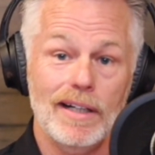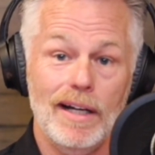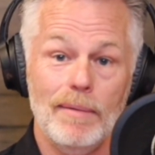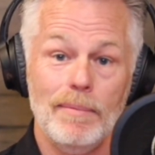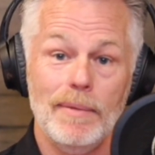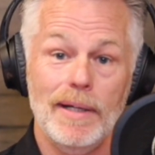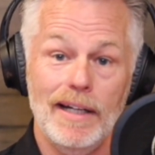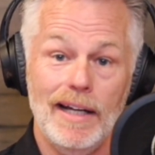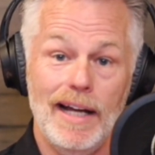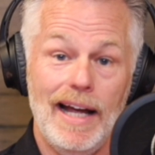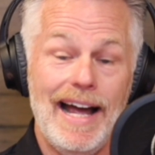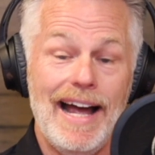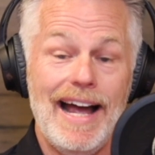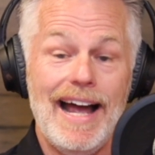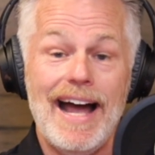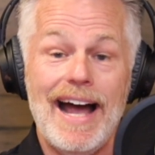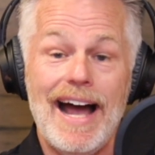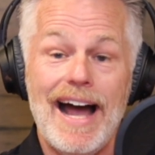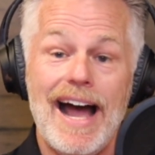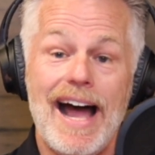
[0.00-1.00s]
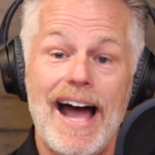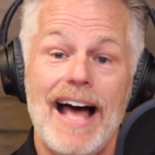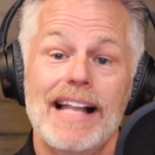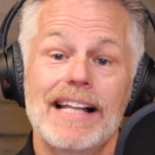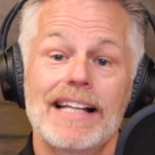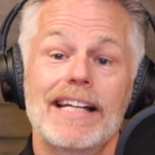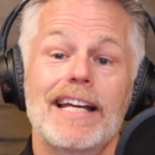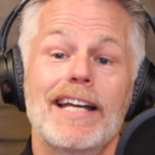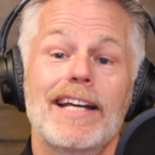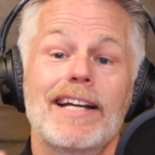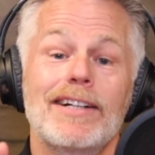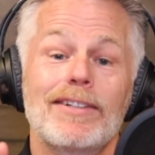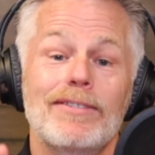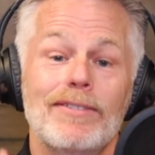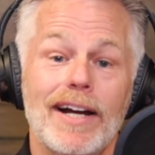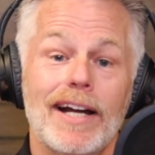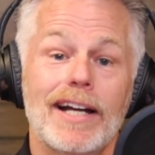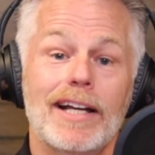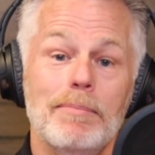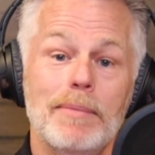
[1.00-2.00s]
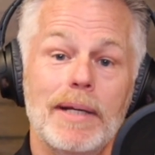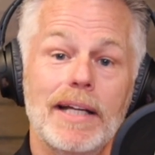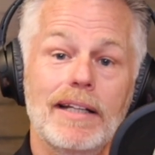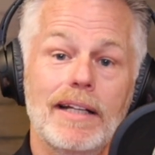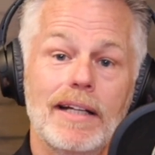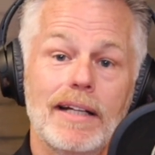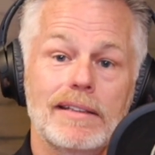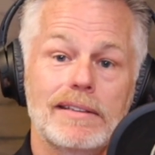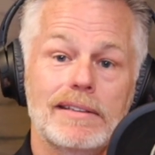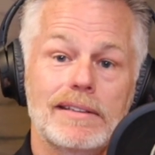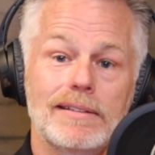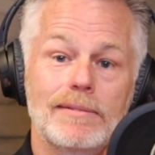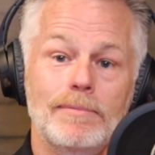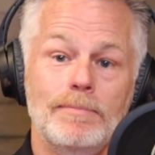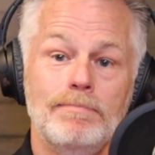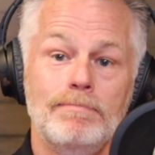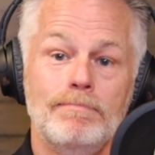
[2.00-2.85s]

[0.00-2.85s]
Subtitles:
I mean, I highly recommend this.